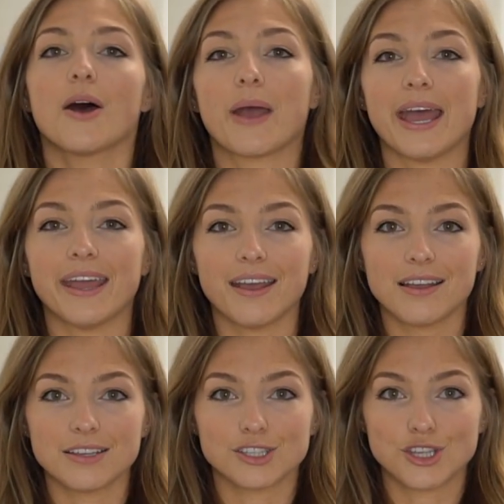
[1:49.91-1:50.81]
Okay,
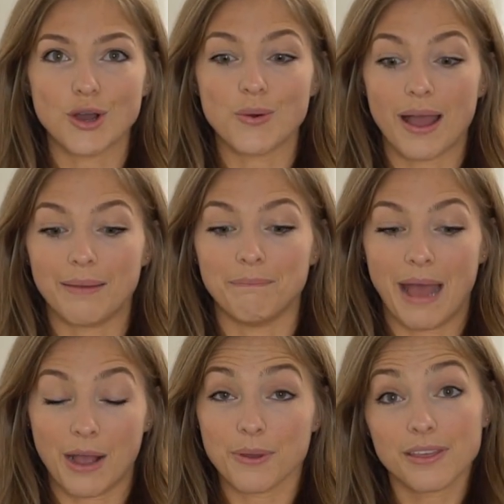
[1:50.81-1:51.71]
so I'm
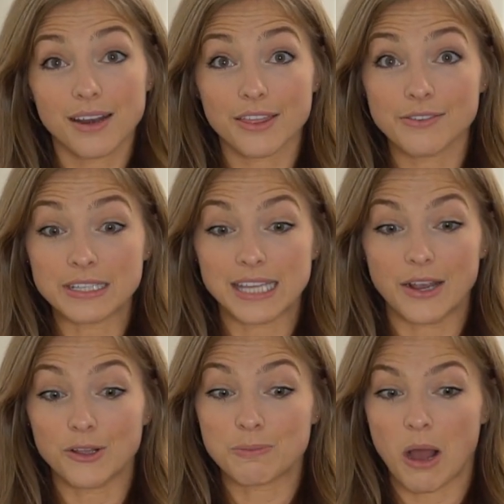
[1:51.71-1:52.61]
back with another
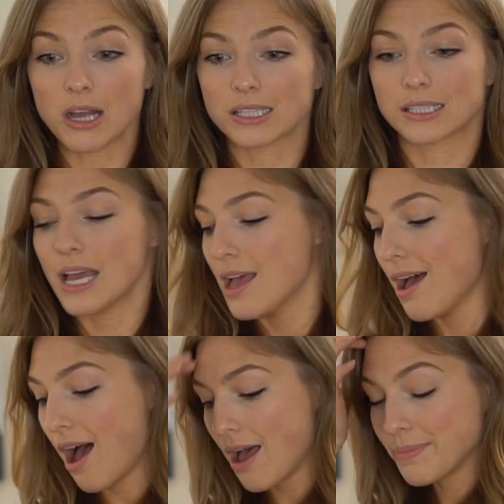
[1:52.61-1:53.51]
recycled box.
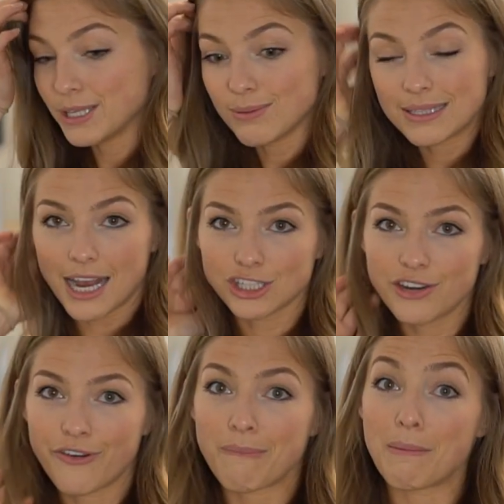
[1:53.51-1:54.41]
This one's
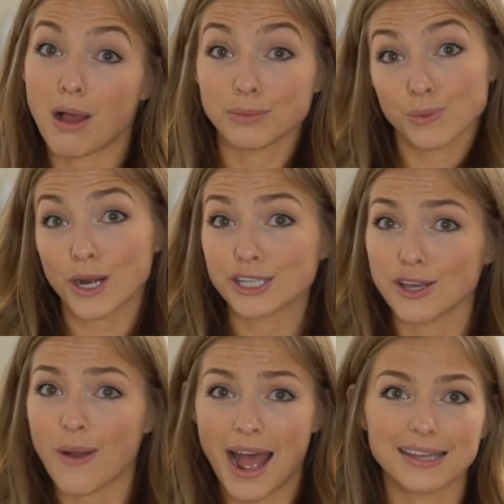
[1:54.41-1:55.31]
actually from my mom's work,
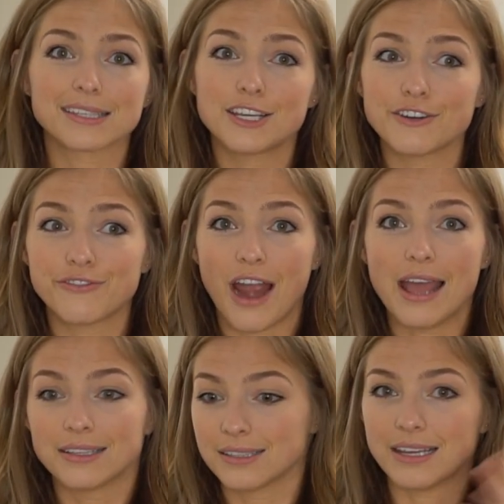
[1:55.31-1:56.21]
so ask your
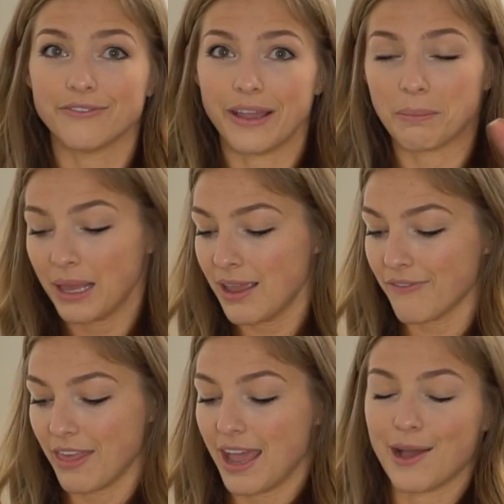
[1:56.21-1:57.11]
friends and family
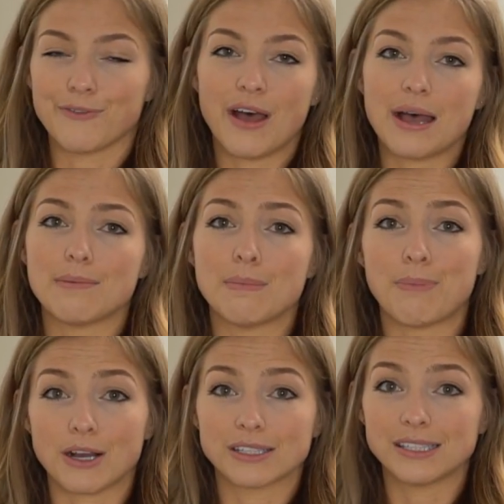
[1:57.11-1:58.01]
if they have
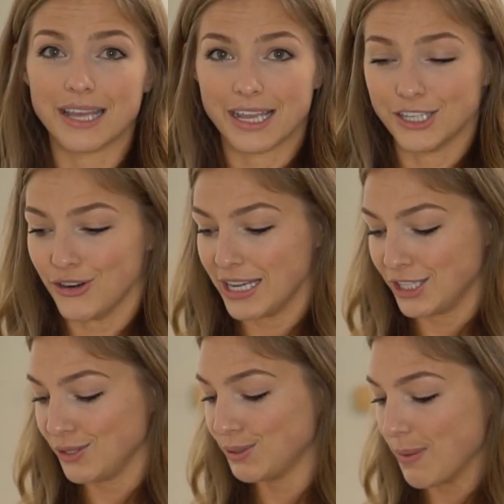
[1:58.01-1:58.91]
boxes they can donate
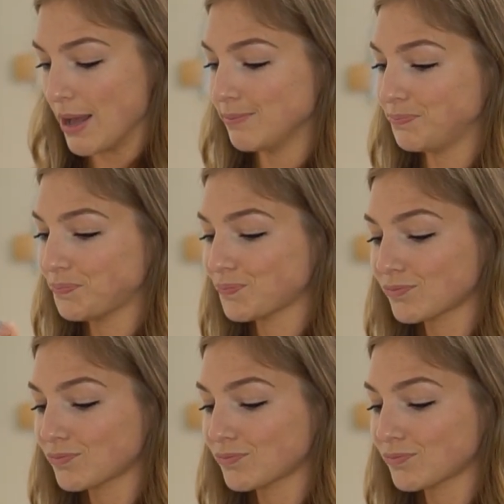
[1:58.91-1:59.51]
to as well.